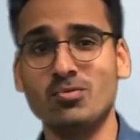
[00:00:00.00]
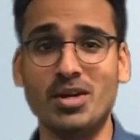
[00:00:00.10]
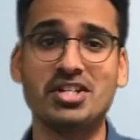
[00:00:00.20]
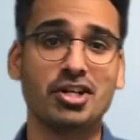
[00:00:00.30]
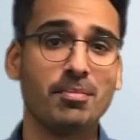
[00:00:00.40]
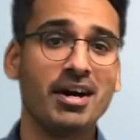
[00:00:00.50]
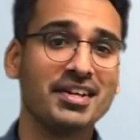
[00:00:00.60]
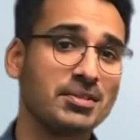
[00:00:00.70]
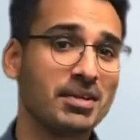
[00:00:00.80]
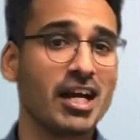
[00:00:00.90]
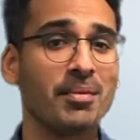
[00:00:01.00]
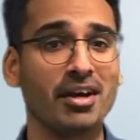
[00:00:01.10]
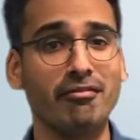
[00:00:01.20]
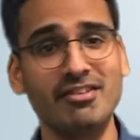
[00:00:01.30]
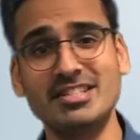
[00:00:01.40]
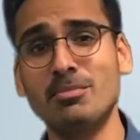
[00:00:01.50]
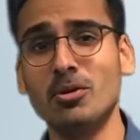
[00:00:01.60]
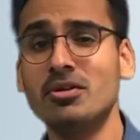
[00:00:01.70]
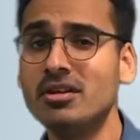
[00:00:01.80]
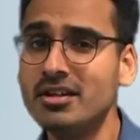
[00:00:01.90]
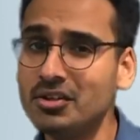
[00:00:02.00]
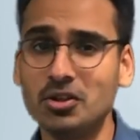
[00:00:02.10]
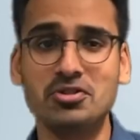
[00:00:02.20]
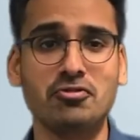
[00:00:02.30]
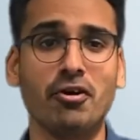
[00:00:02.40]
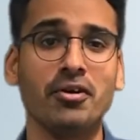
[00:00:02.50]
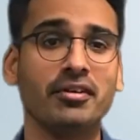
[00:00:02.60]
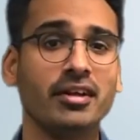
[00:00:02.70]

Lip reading: wind turbines is becoming unfeasible, use a drone.